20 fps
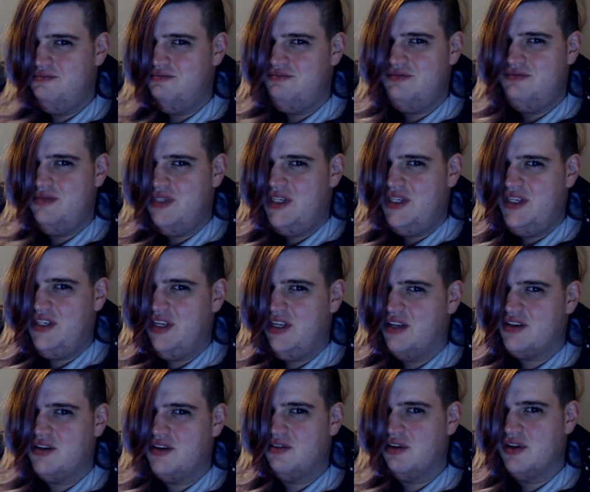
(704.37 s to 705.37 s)
he
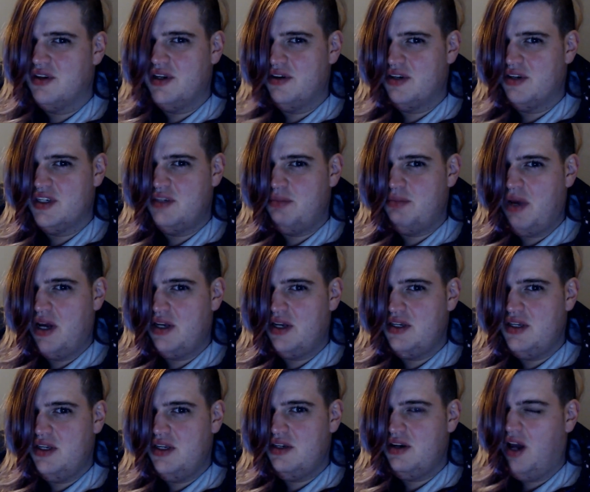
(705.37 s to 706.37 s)
doesn't really respect
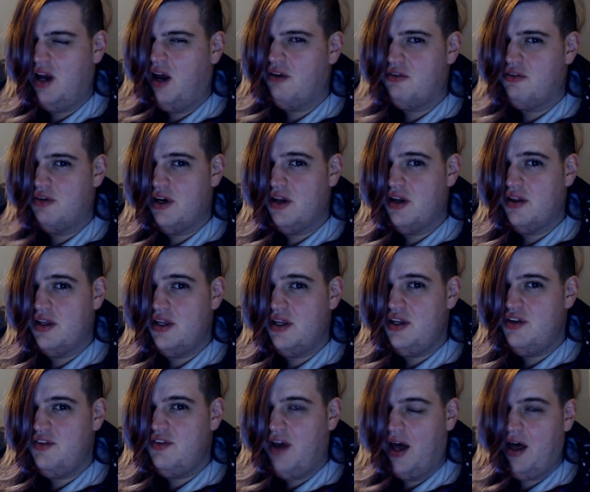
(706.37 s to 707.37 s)
it. Not really.
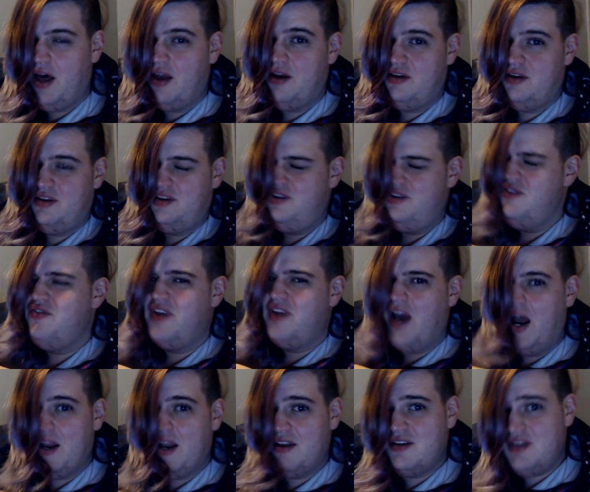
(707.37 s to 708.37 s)
You've got
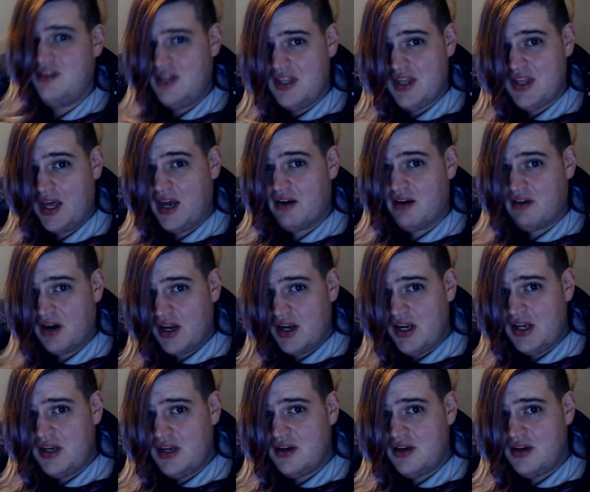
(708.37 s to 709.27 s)
to see that, right?